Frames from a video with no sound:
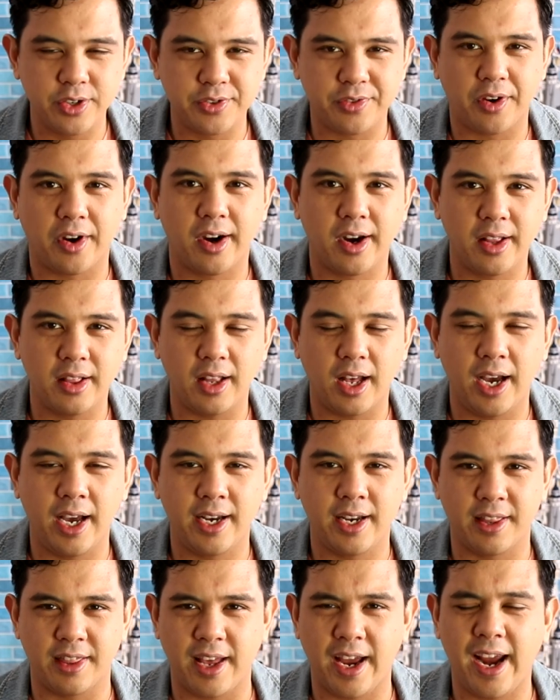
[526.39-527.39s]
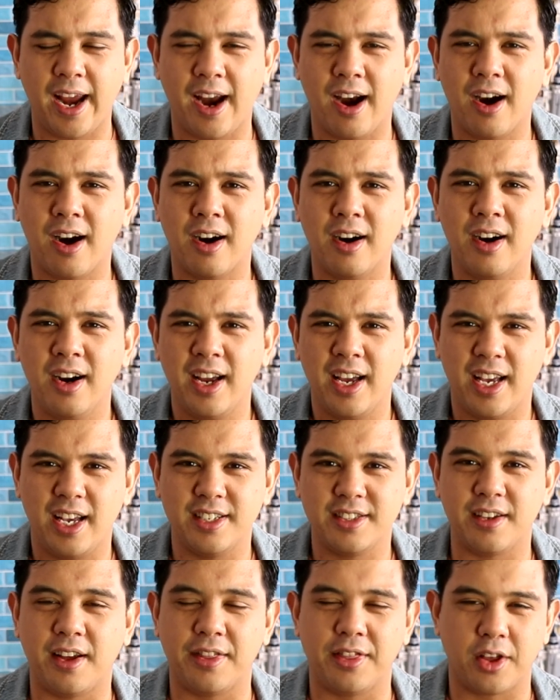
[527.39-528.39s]
is very light and the hair
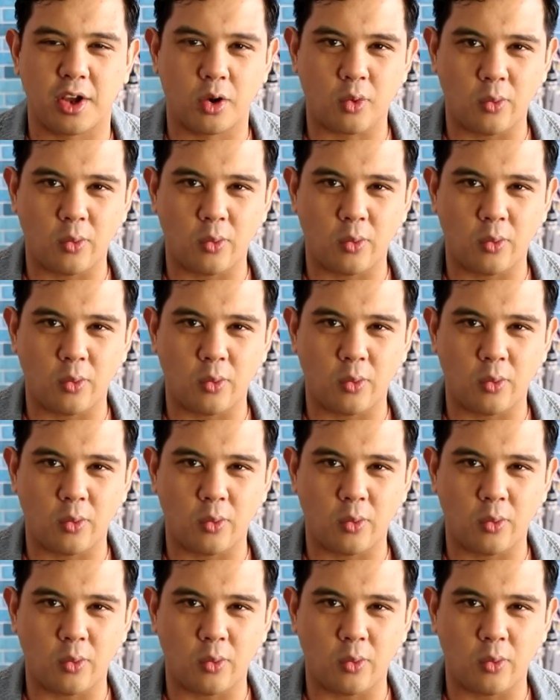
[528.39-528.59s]
is on the